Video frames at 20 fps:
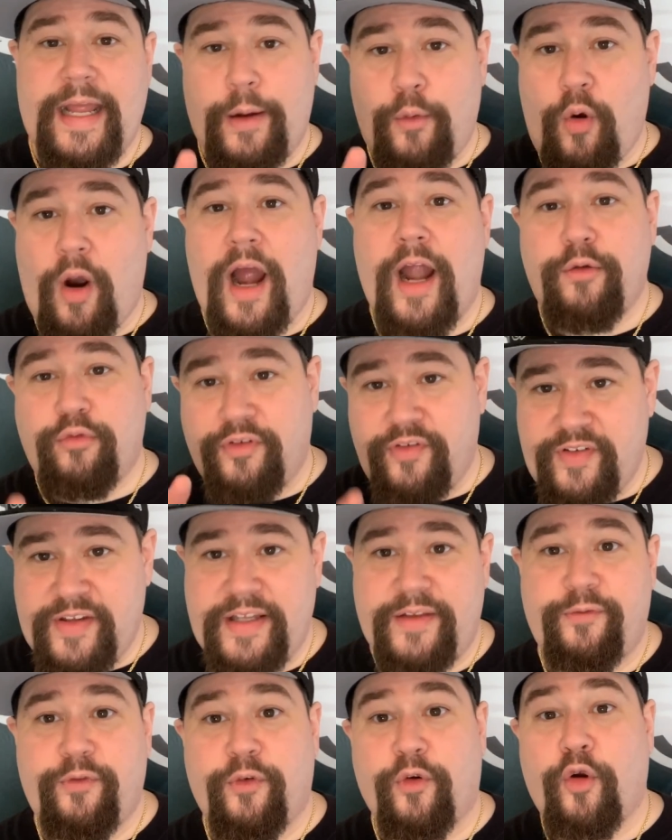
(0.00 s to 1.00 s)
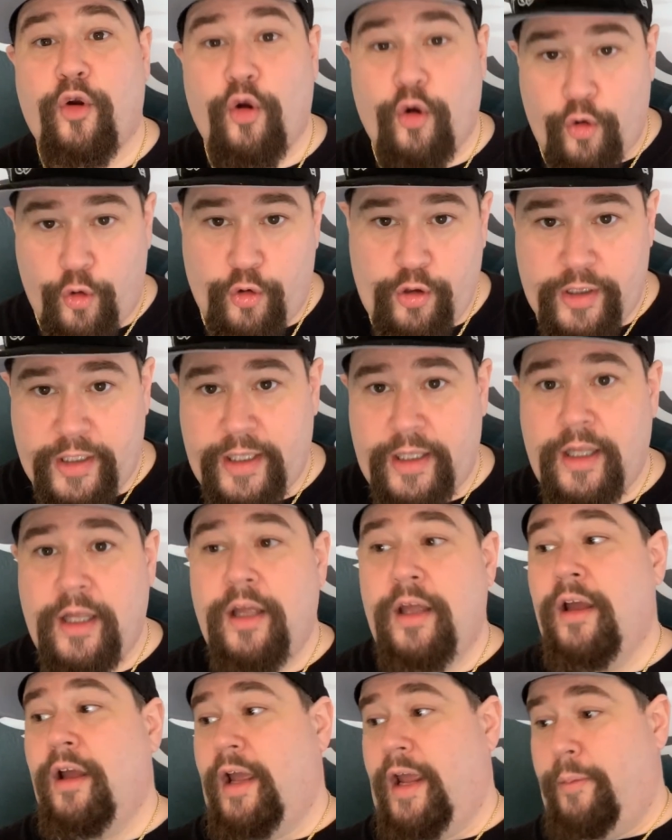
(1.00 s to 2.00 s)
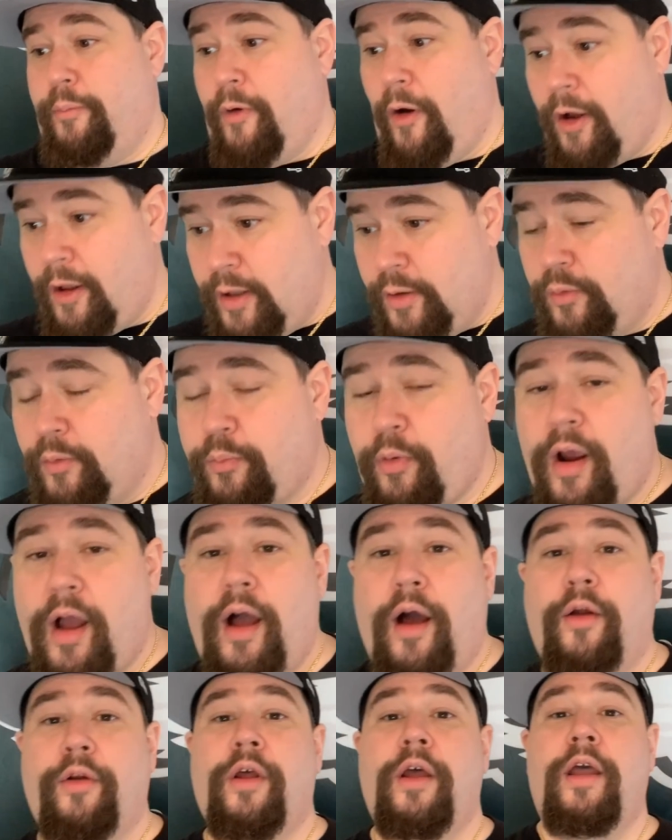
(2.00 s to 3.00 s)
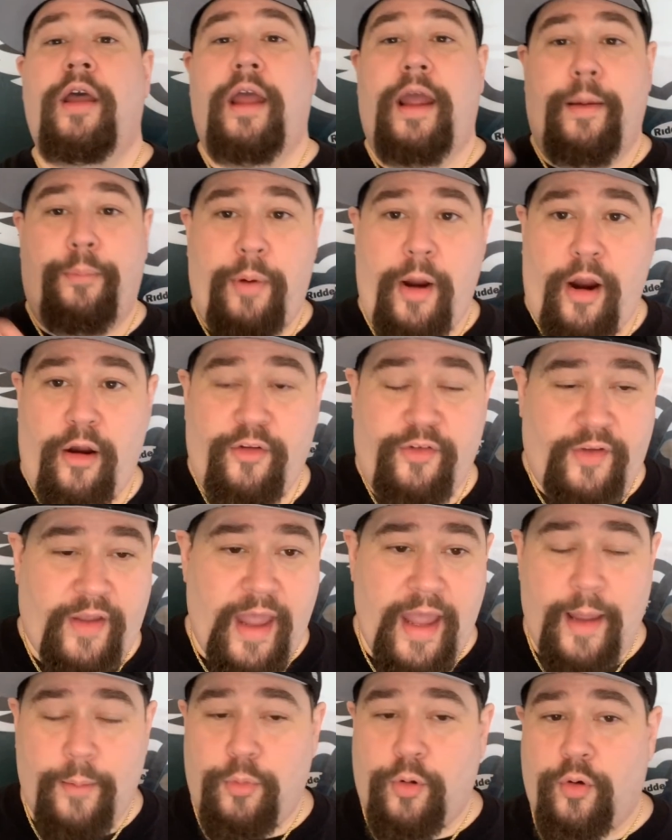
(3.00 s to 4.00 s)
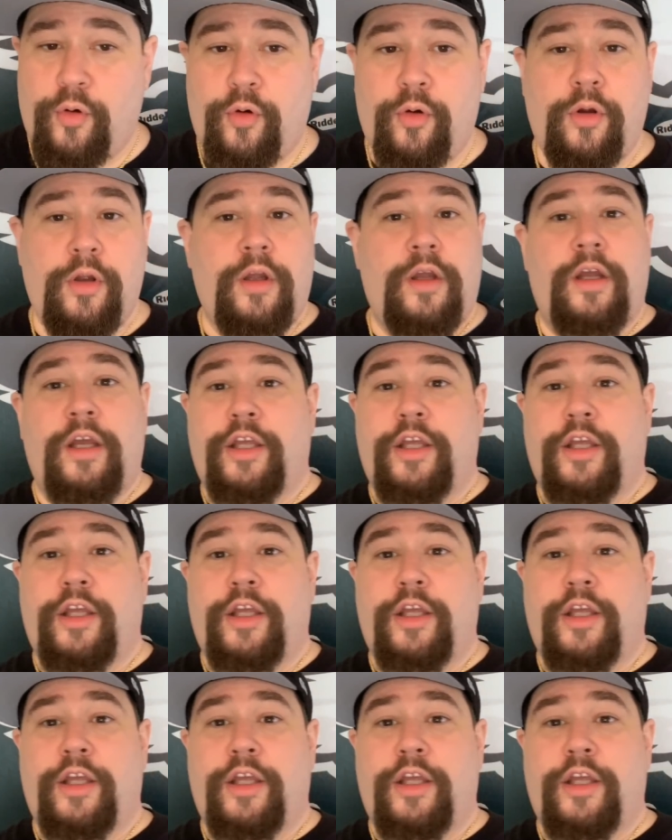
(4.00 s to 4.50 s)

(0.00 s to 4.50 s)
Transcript: a wide receiver early, a Hollywood Brown, a Paris Campbell,